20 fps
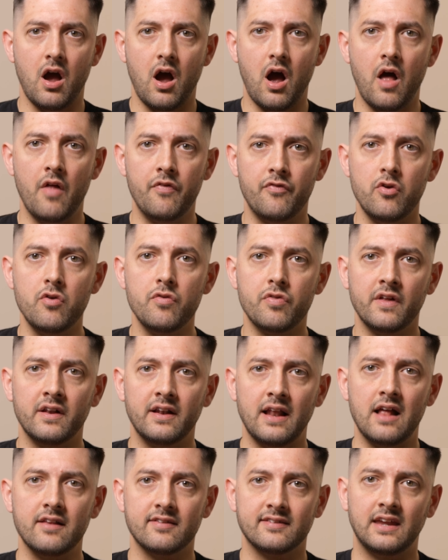I do
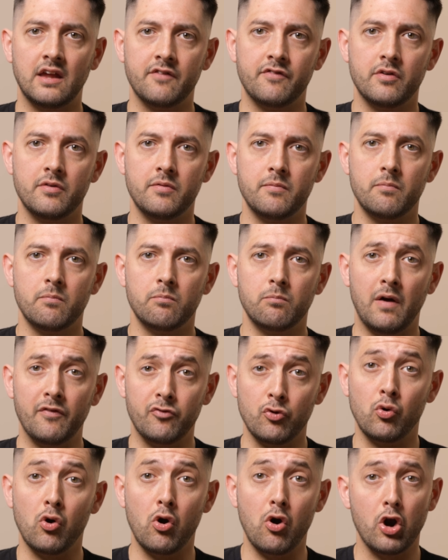think that's given my
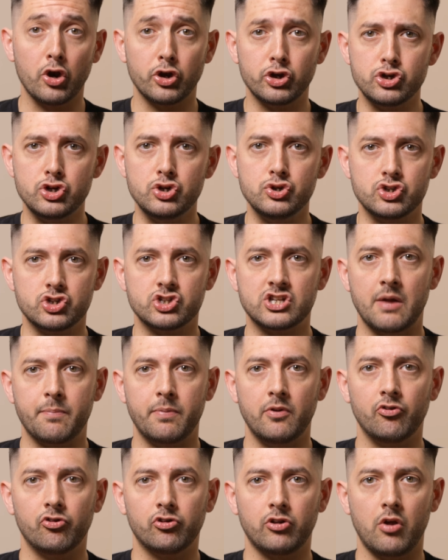daughter a huge
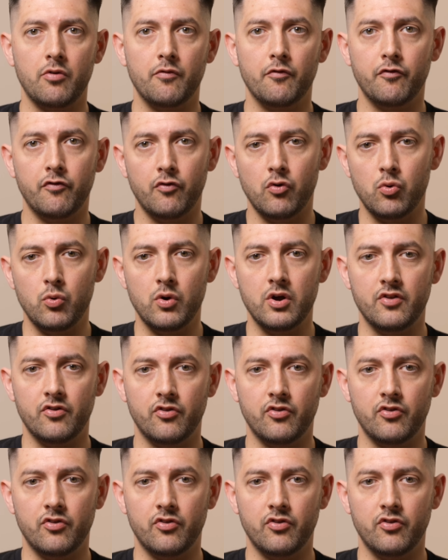stepping stone forward